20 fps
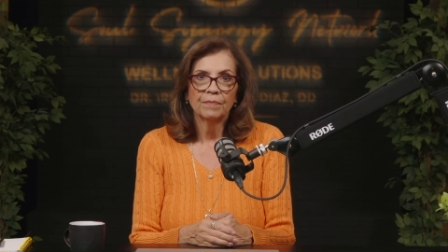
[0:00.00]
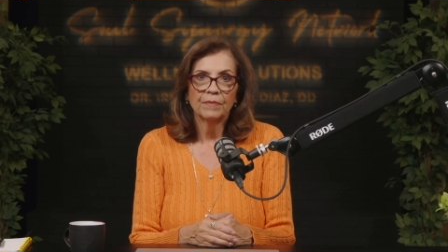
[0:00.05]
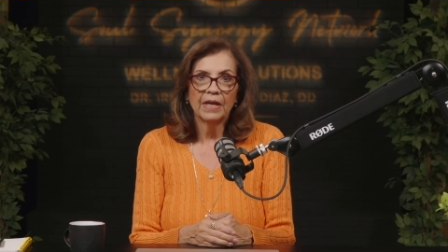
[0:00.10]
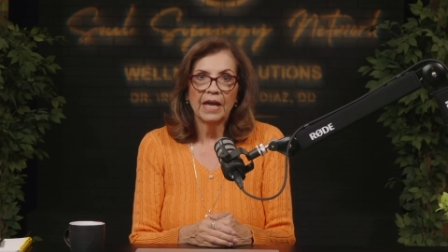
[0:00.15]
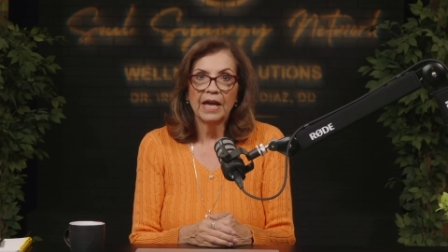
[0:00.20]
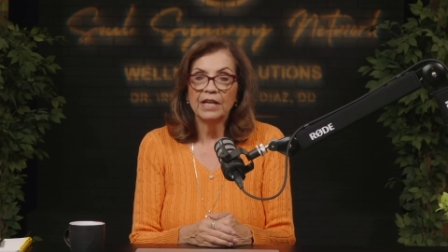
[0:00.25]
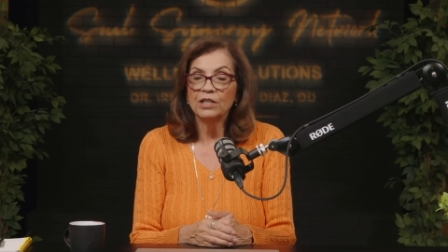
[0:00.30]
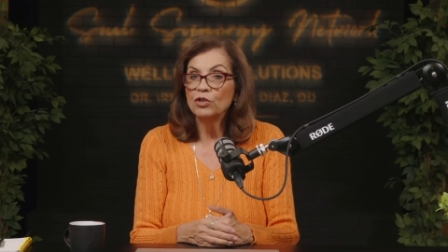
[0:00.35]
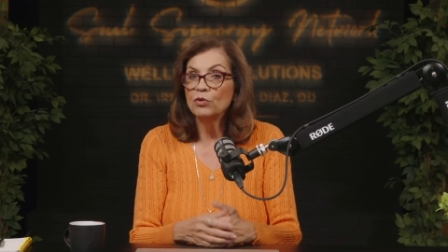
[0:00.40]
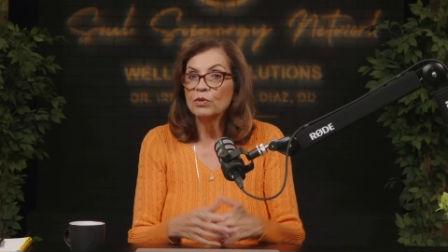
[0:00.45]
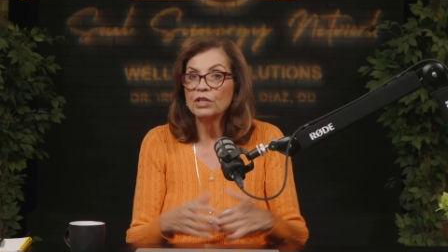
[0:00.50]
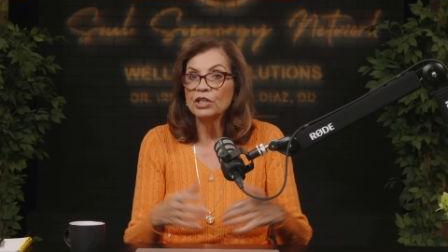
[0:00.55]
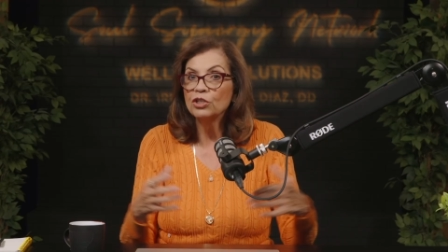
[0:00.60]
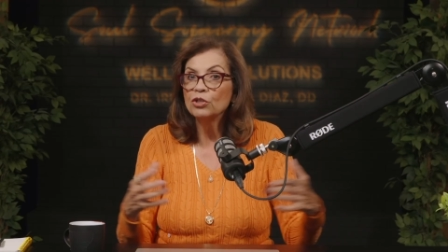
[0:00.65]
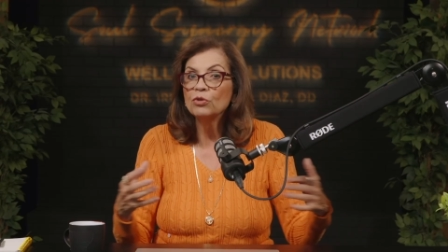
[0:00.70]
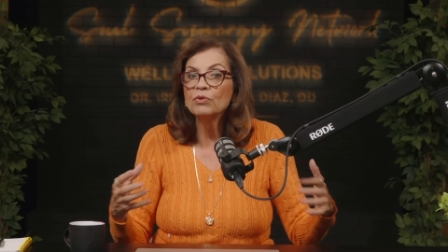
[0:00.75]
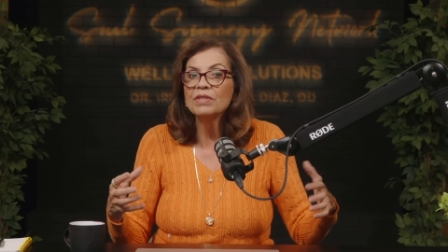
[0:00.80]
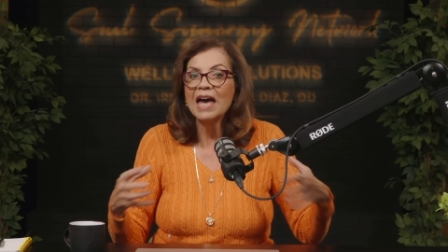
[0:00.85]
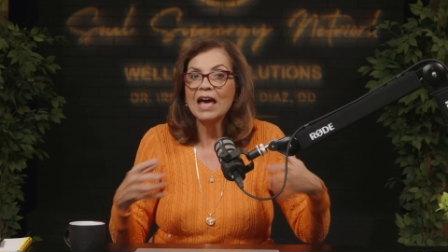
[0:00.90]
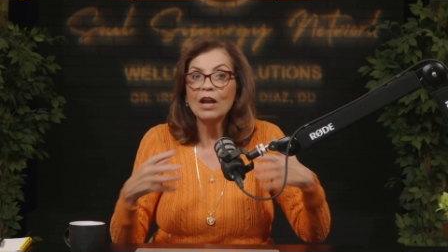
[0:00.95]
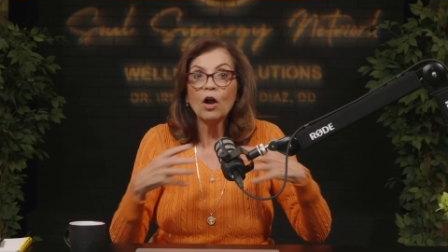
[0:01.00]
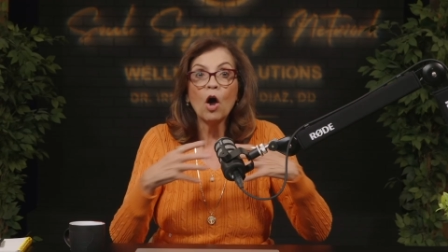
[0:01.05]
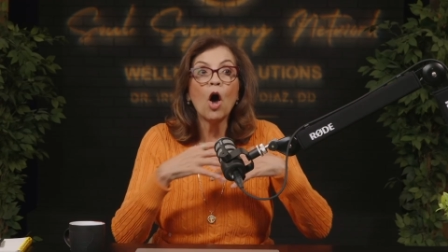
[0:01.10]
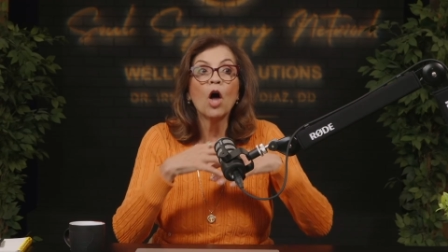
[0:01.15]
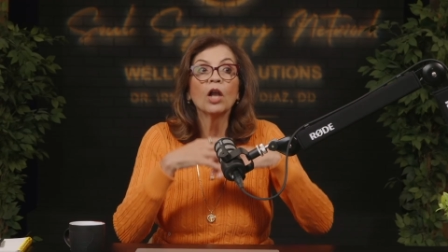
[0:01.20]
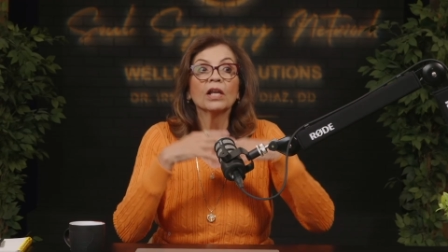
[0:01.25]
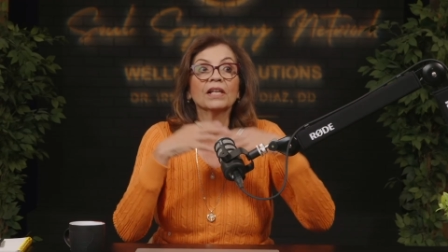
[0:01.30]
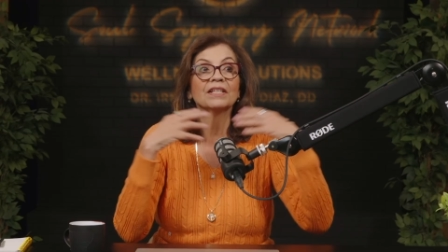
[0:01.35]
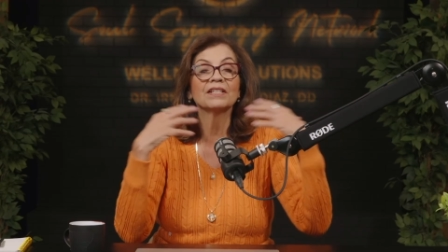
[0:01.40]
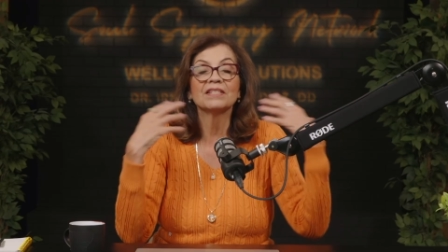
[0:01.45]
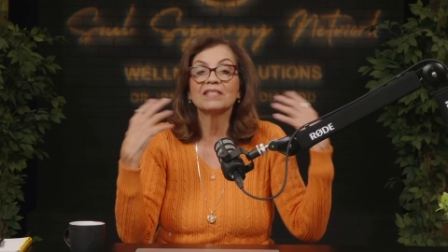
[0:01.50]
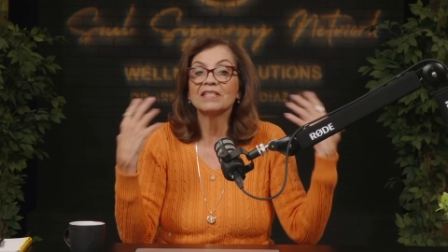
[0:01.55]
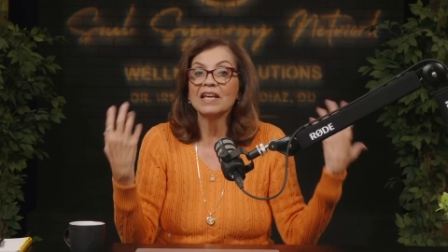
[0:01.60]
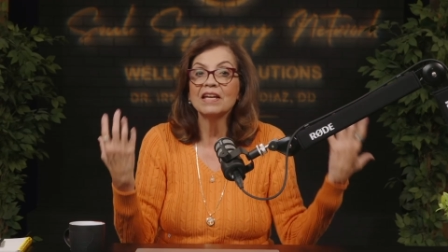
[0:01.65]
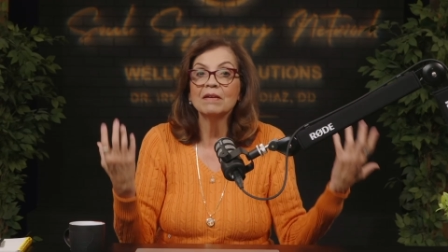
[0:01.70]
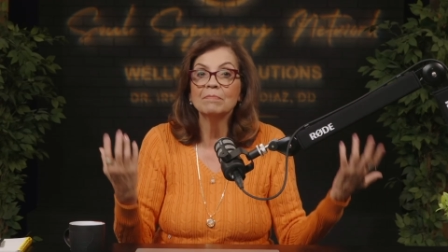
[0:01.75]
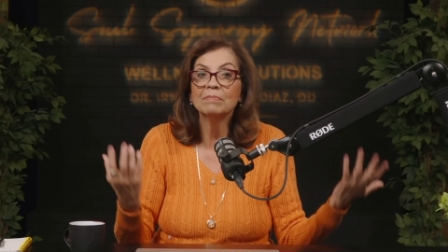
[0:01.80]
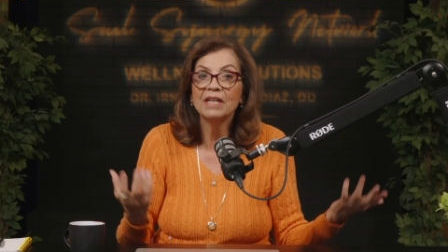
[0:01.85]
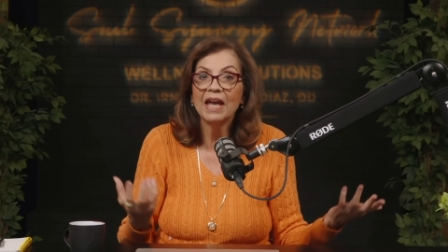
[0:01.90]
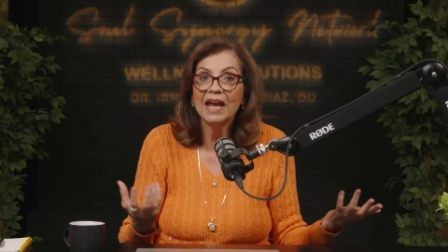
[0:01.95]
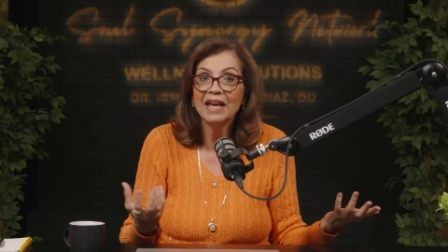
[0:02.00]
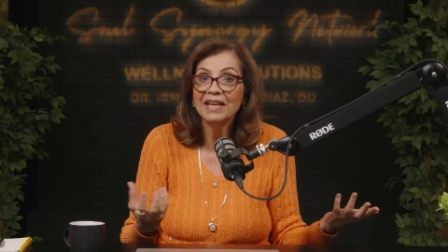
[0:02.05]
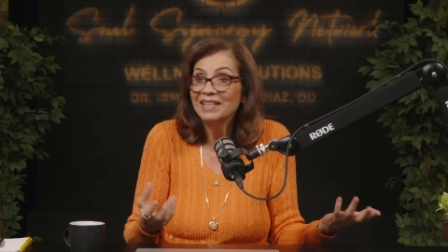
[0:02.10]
And you can do that all in the same day,